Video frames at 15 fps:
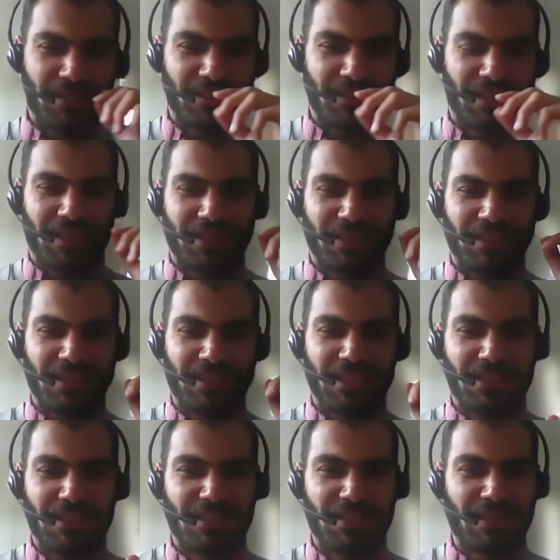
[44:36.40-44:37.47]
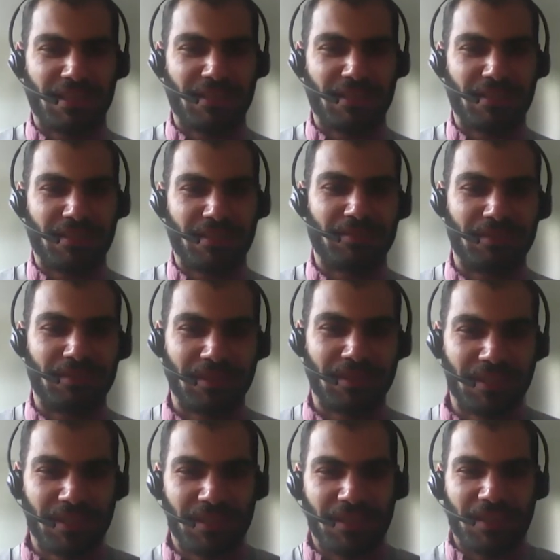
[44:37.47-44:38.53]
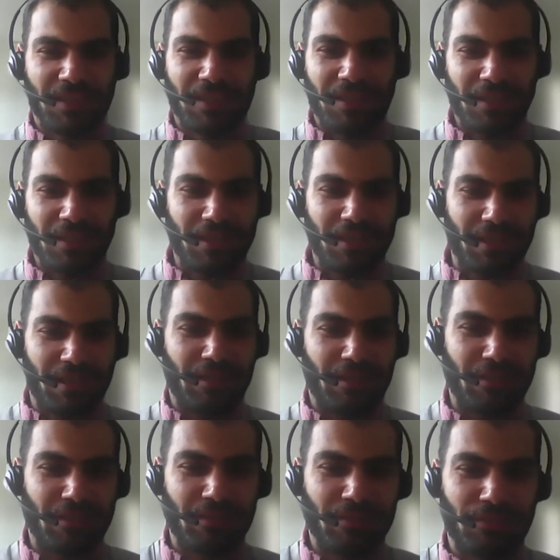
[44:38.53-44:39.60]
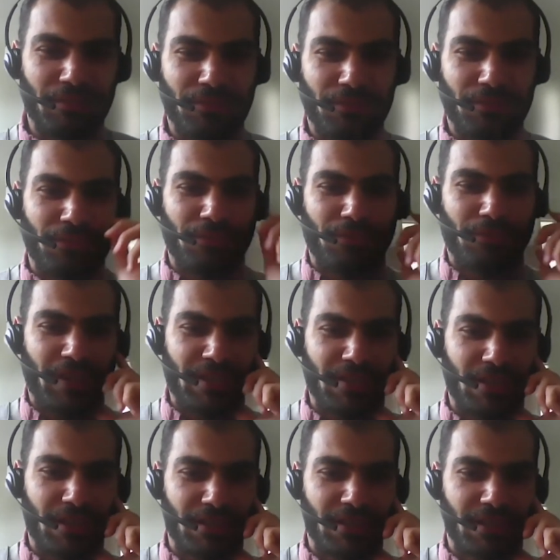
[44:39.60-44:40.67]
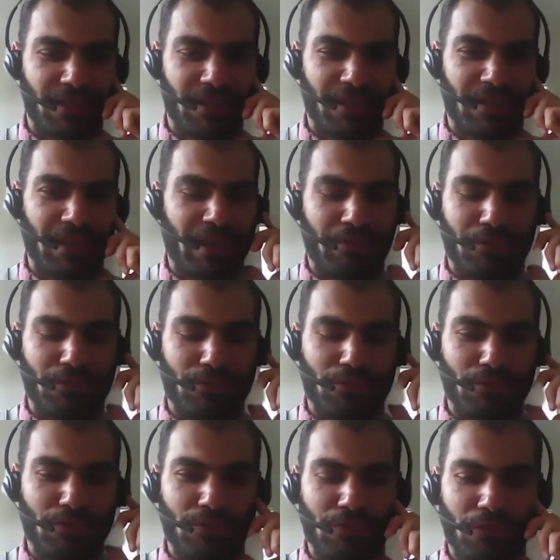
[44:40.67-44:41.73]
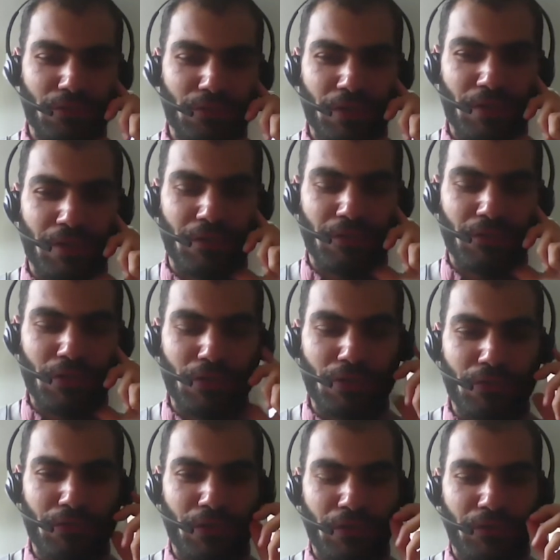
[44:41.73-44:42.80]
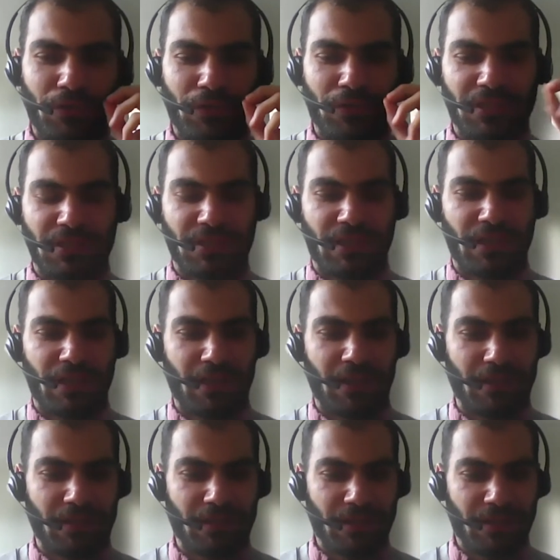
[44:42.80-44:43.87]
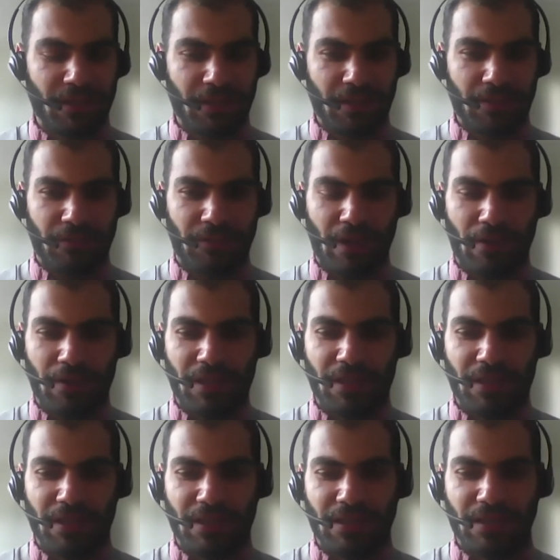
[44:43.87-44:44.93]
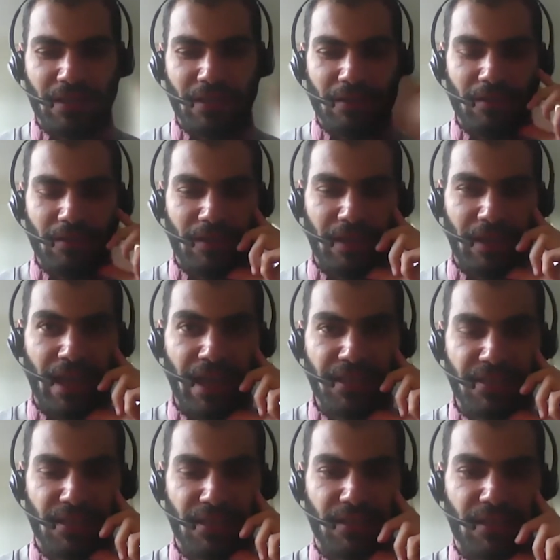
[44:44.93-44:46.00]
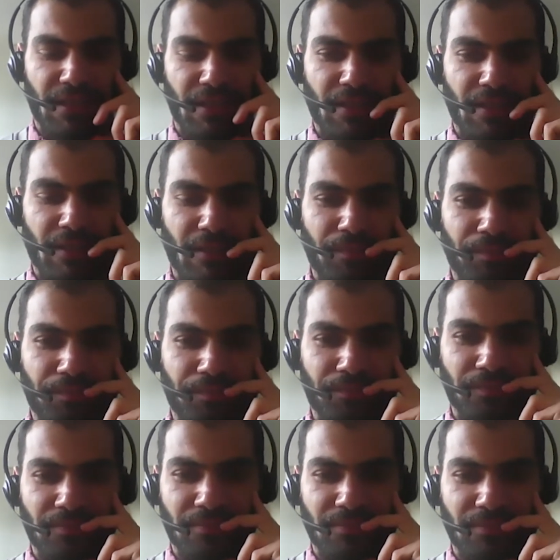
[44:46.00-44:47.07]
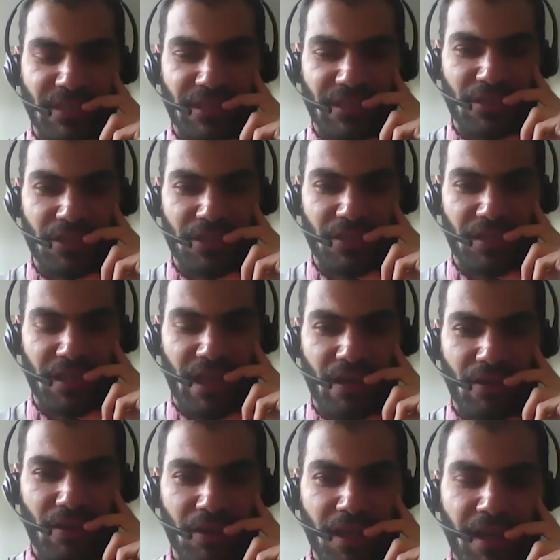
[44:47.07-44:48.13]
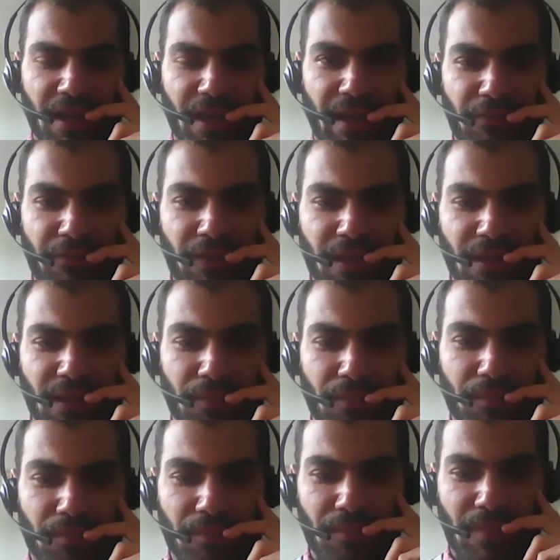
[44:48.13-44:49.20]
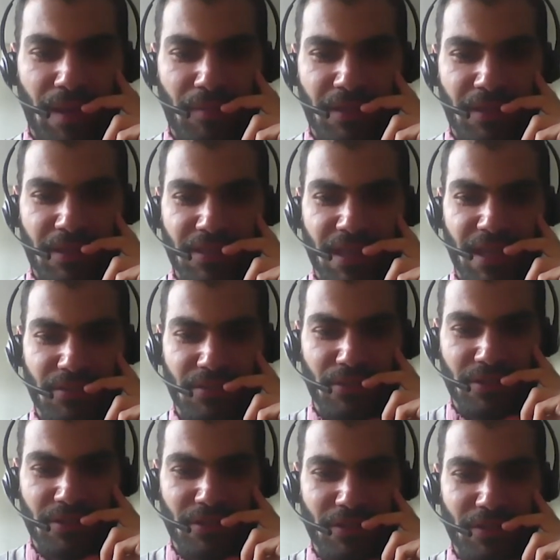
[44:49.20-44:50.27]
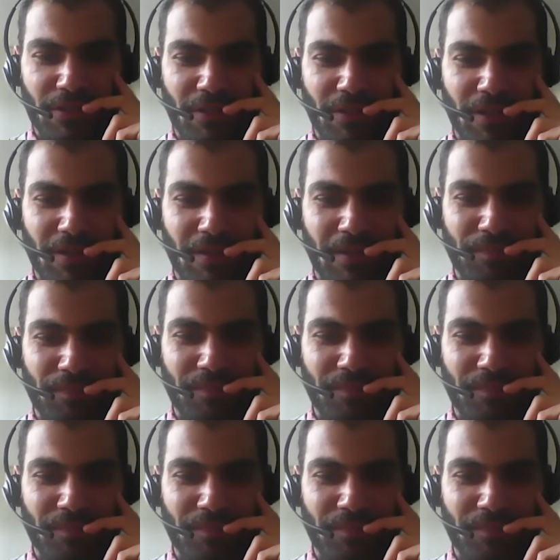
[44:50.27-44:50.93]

Tetet. And And thanks a lot, to the three of you for this very enlightening discussion now. And I think, I mean, this has also